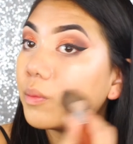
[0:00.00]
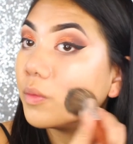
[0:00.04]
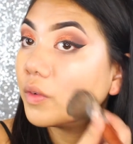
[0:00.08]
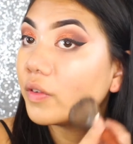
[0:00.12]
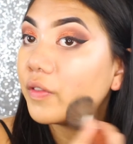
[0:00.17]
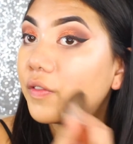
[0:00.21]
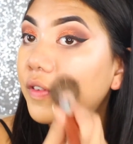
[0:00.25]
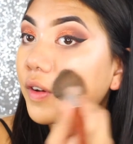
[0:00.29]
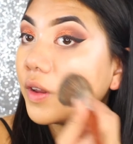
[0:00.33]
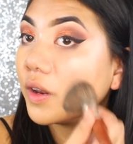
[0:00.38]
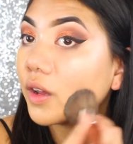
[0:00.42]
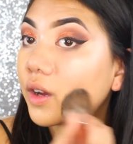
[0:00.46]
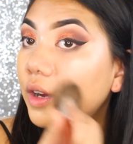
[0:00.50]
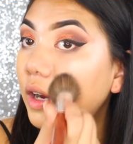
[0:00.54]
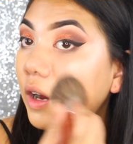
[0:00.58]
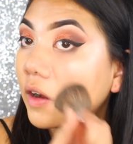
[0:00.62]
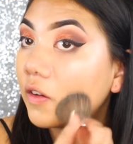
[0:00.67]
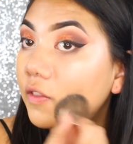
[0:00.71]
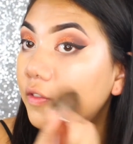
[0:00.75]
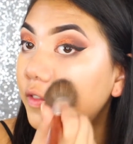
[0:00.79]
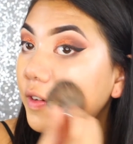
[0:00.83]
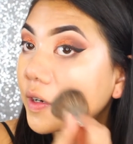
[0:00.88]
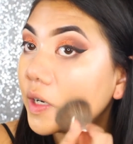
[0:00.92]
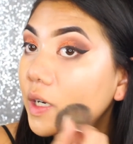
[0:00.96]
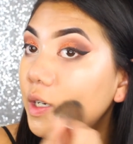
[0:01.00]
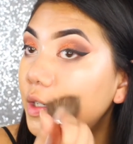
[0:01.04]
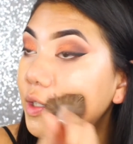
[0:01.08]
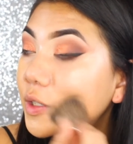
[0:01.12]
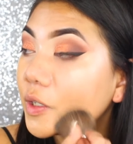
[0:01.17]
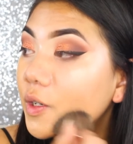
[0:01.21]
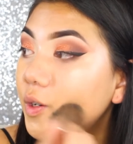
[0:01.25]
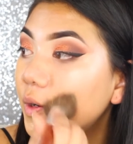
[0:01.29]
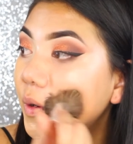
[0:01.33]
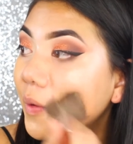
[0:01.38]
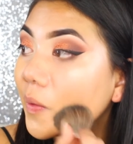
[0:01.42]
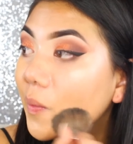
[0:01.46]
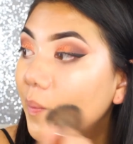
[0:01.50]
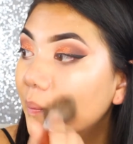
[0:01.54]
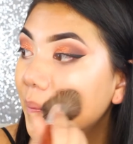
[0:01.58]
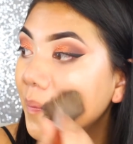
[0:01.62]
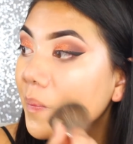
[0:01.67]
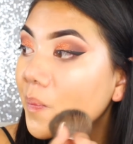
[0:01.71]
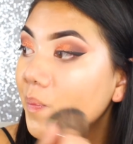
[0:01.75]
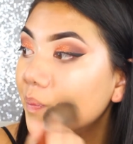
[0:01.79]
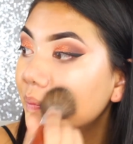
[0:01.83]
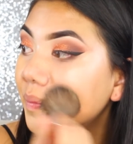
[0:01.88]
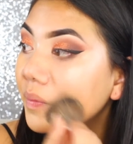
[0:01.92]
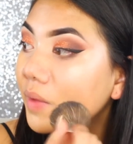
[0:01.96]
Fuller coverage,
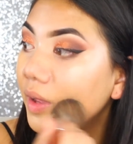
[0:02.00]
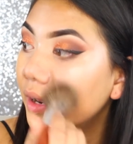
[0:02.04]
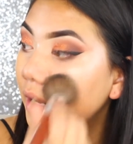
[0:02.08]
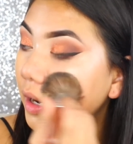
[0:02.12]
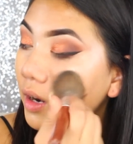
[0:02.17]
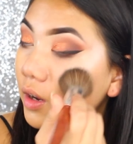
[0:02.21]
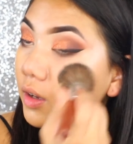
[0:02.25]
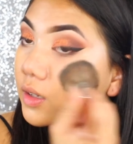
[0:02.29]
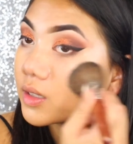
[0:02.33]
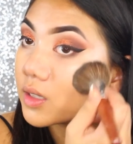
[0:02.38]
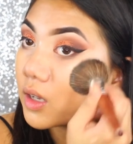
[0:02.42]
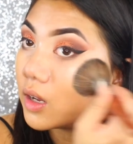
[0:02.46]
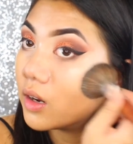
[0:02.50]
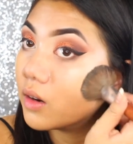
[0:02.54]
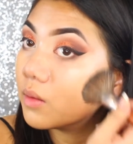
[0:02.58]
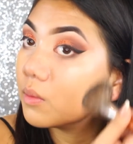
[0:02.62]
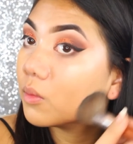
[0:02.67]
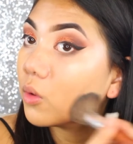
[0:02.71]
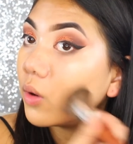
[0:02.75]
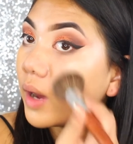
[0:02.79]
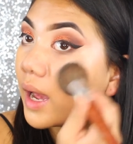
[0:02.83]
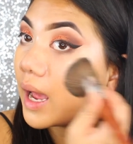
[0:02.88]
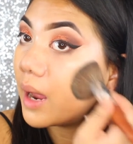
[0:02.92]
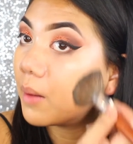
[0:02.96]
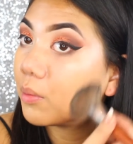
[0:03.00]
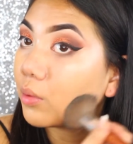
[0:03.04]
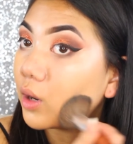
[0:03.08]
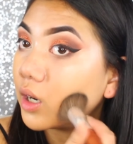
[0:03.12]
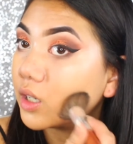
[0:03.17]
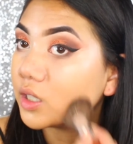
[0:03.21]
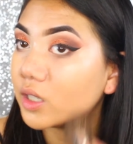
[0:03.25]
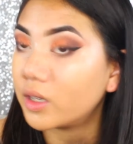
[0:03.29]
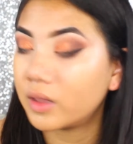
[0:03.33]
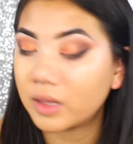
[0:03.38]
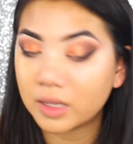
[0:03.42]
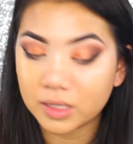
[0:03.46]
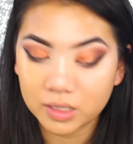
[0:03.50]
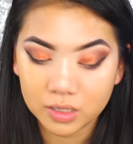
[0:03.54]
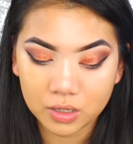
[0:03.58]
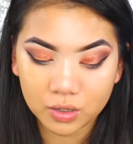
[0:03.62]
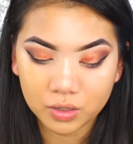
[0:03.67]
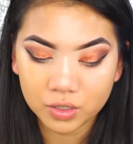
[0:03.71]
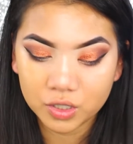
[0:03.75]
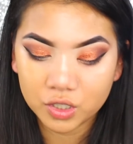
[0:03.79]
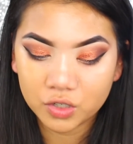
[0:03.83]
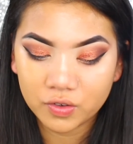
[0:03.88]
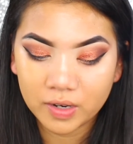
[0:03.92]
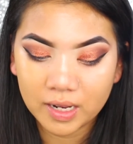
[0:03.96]
and it looks kind of more airbrushed and there's
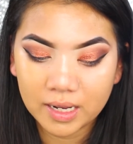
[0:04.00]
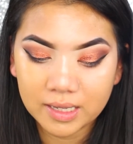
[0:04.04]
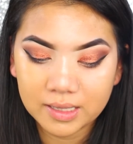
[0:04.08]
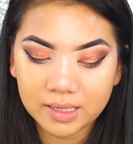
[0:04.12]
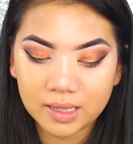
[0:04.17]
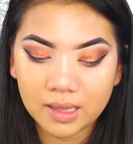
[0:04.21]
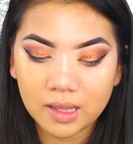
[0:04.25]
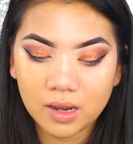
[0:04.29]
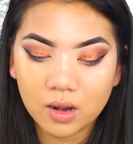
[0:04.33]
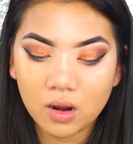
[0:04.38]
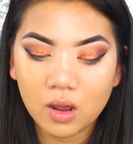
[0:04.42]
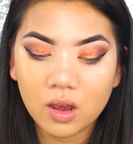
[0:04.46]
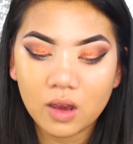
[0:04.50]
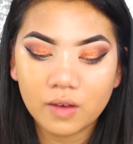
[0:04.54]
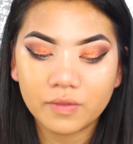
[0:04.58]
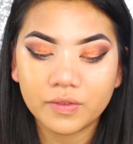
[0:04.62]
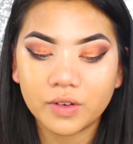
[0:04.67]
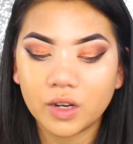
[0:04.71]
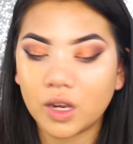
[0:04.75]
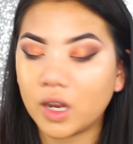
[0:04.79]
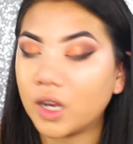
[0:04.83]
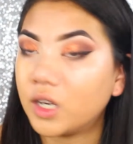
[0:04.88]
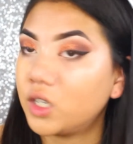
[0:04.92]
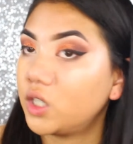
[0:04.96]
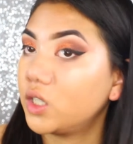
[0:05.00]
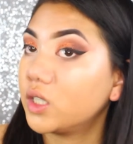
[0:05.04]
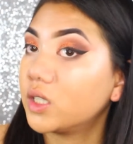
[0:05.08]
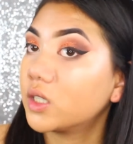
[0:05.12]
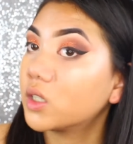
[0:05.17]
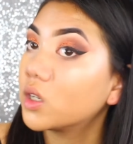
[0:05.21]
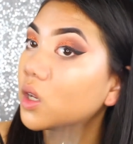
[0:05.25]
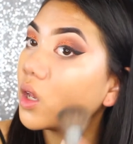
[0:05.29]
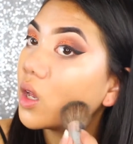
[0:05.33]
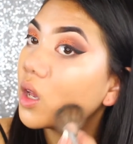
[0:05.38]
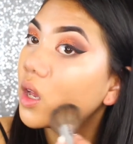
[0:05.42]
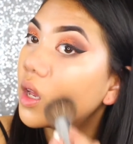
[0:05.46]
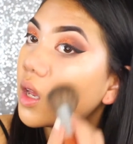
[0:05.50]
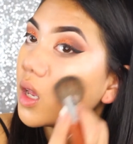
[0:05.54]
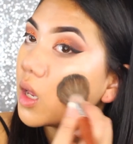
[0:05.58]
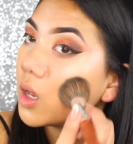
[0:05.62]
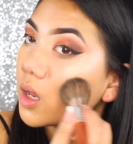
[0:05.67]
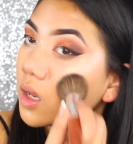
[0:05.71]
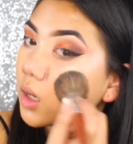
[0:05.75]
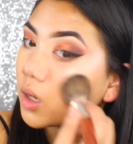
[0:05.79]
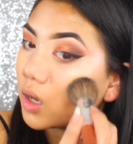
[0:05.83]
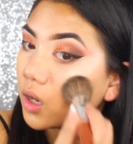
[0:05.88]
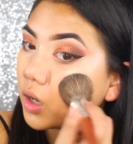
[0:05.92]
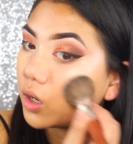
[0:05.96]
no streaks, and then after I just
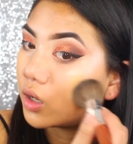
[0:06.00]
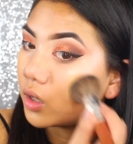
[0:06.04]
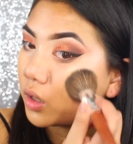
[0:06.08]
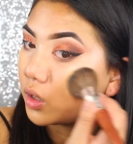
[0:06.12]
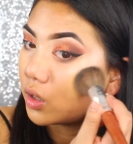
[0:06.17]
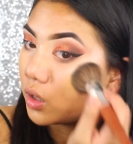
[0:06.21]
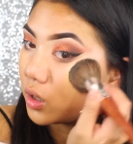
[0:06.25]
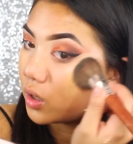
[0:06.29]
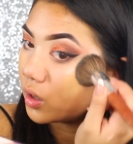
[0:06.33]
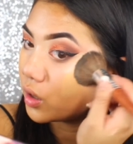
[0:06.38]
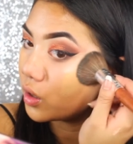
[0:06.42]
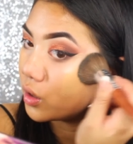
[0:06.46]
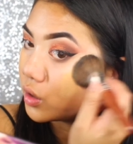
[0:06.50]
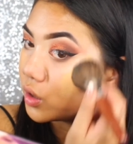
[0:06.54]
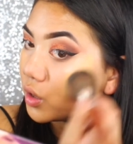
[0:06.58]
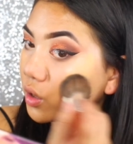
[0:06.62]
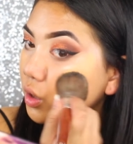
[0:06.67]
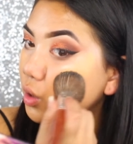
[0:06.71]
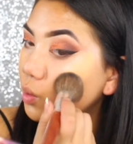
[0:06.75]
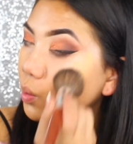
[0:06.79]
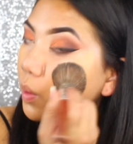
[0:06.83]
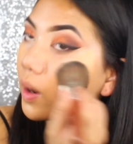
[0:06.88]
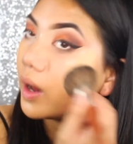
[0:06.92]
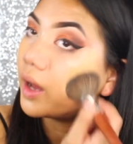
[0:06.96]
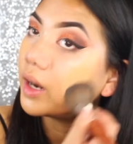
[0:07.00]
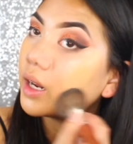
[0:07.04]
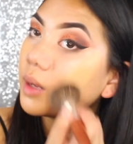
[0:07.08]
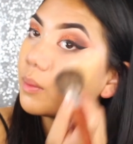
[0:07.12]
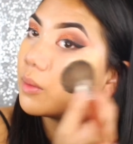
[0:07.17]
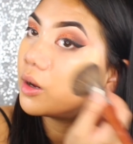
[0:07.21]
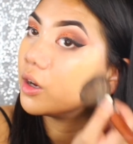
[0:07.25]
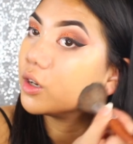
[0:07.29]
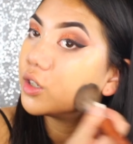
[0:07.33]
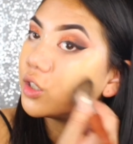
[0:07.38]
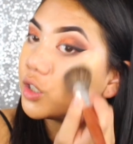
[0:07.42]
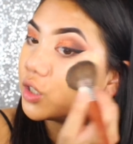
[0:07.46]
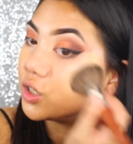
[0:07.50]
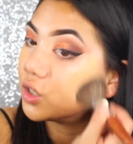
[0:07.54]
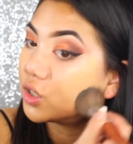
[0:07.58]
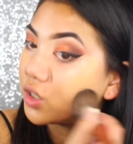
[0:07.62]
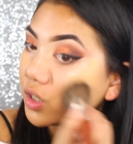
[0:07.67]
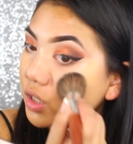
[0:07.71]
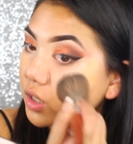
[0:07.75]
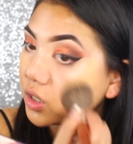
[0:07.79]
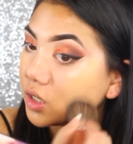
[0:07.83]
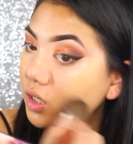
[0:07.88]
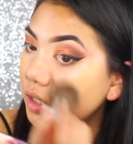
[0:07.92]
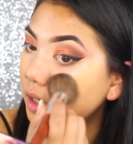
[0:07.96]
kind of do twirly
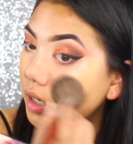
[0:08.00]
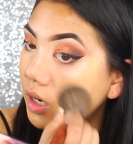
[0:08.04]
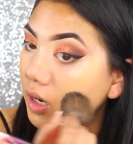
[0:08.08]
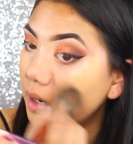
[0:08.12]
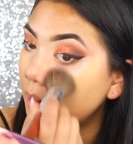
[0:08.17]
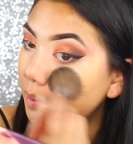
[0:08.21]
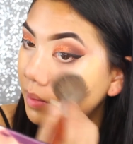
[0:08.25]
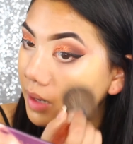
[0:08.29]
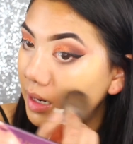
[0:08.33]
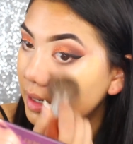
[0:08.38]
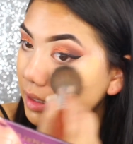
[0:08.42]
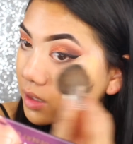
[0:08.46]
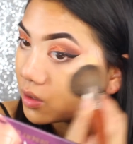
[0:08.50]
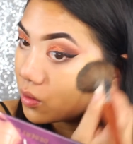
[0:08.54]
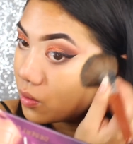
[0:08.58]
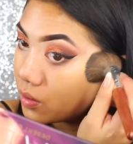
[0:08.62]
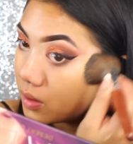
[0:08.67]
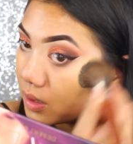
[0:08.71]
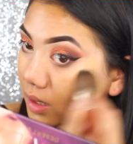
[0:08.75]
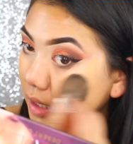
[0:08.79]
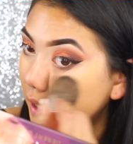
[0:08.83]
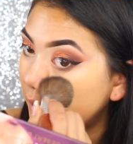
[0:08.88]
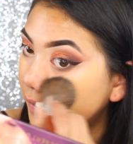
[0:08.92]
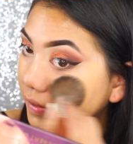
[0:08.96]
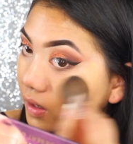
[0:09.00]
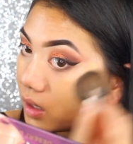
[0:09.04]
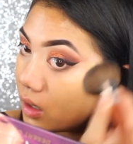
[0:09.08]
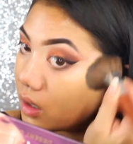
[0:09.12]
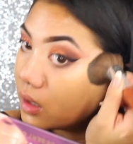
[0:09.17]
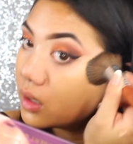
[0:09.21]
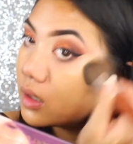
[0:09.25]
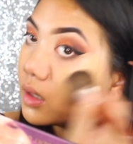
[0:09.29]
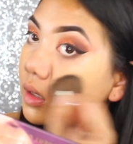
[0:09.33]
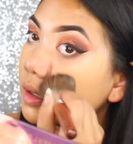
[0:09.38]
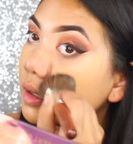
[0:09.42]
motions just to kind of blend it all together.